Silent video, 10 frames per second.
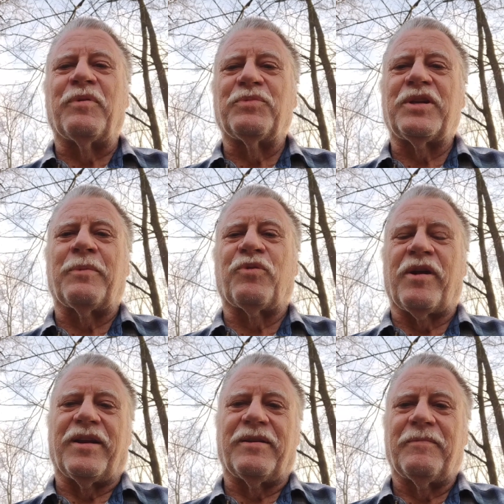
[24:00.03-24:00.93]
them
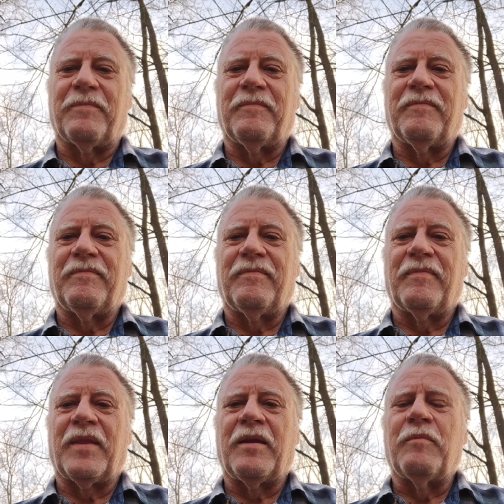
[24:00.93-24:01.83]
separated.
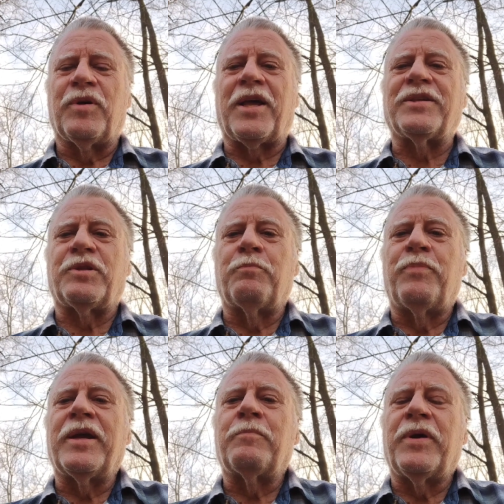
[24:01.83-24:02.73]
But that's the
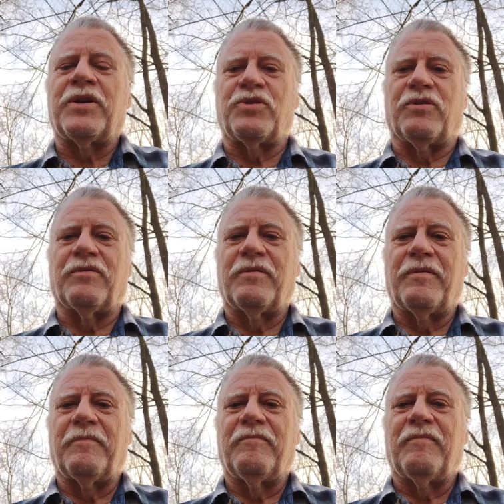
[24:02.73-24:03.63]
big picture.
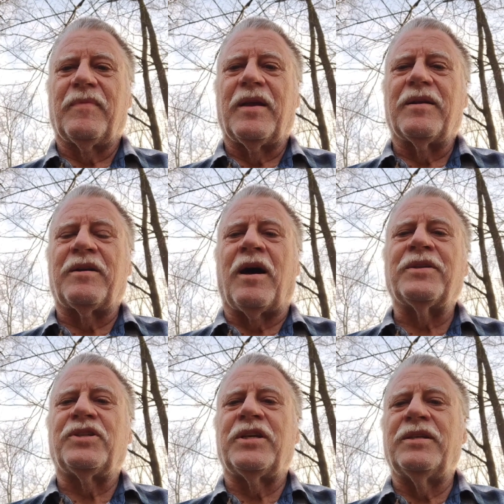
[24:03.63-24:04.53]

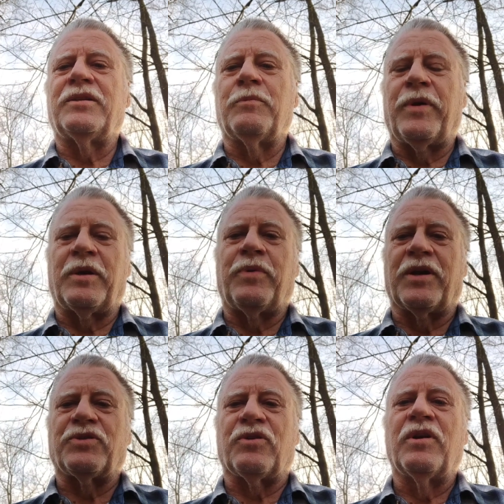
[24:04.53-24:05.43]
God sees the big
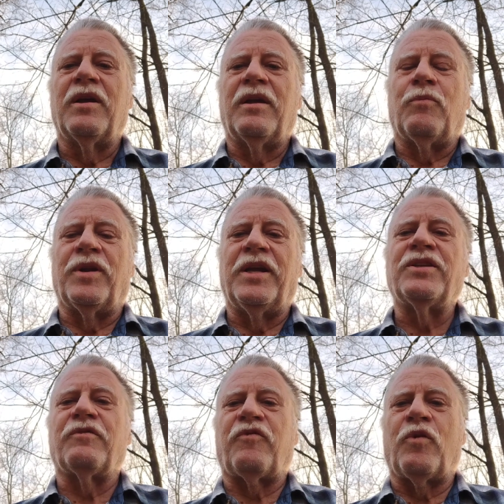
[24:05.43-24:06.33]
picture. When he's
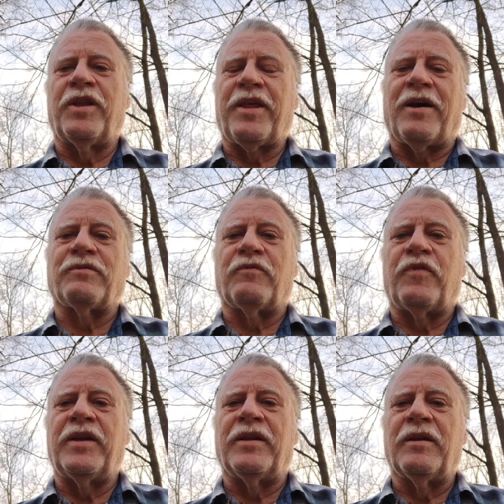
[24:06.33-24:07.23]
at 40,000
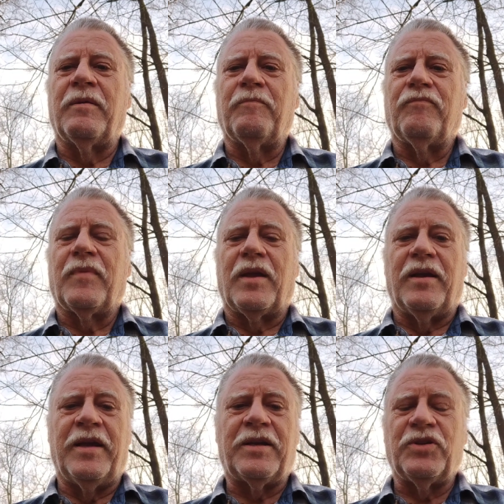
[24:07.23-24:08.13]
feet,
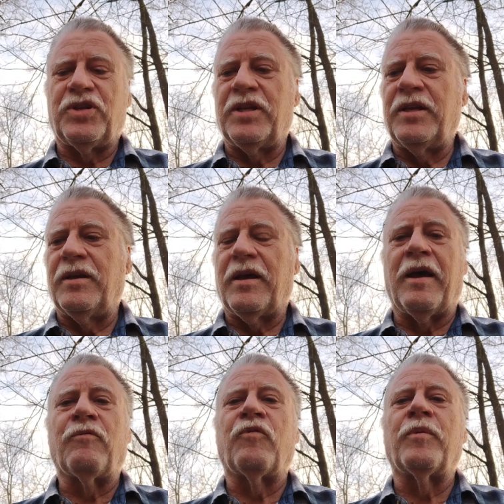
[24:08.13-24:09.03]
he can see
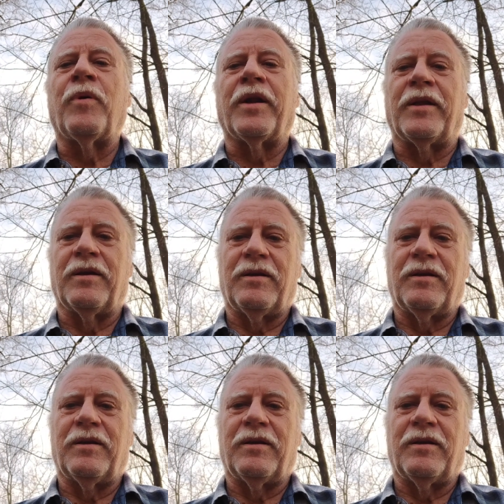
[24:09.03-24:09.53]
everybody.